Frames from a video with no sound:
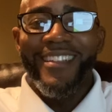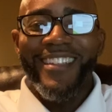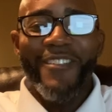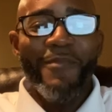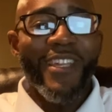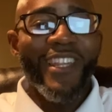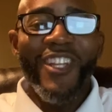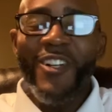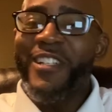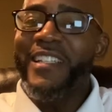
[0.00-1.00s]
You've been
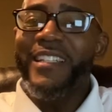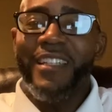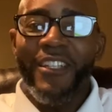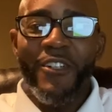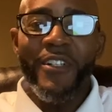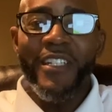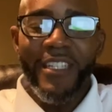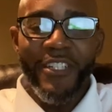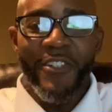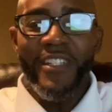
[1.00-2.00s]
learning and learning
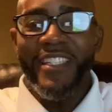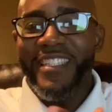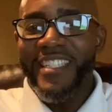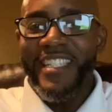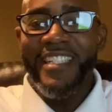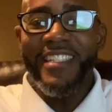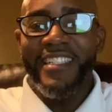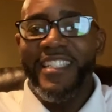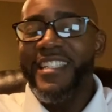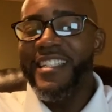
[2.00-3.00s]
and learning and teaching and
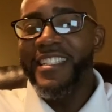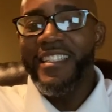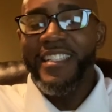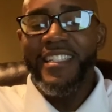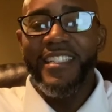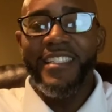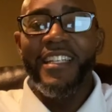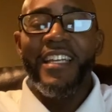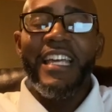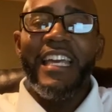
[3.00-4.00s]
teaching and teaching,
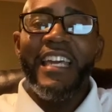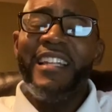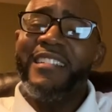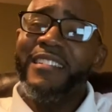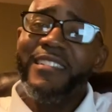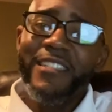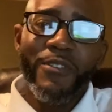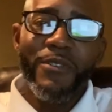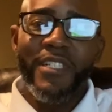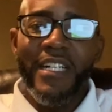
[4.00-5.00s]
and it's a
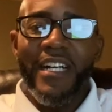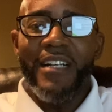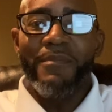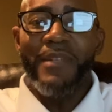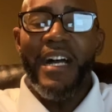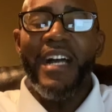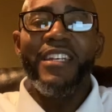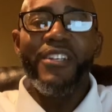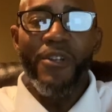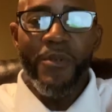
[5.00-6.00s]
difficult job. I
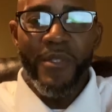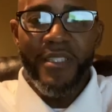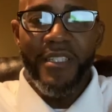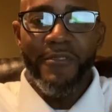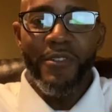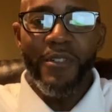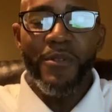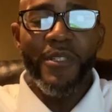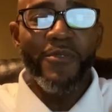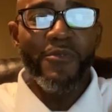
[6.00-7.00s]
know it's
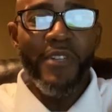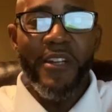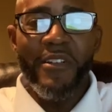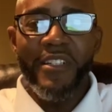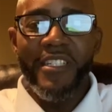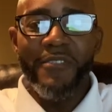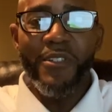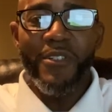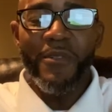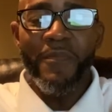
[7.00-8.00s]
difficult. It's very
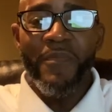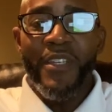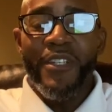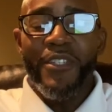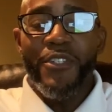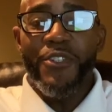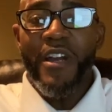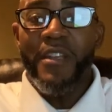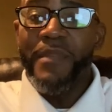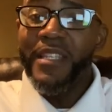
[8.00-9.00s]
difficult. You're
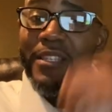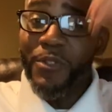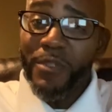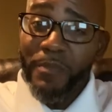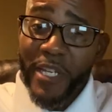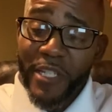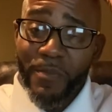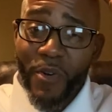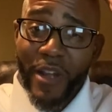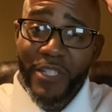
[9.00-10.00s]
trying to meet those
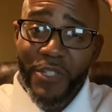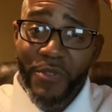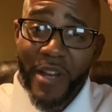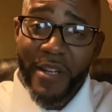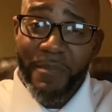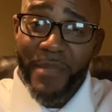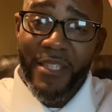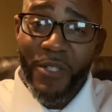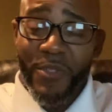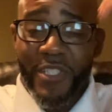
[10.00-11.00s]
benchmarks. You're trying to meet
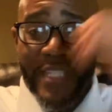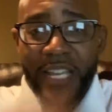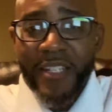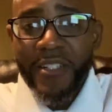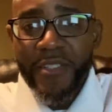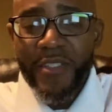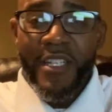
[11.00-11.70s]
those standards.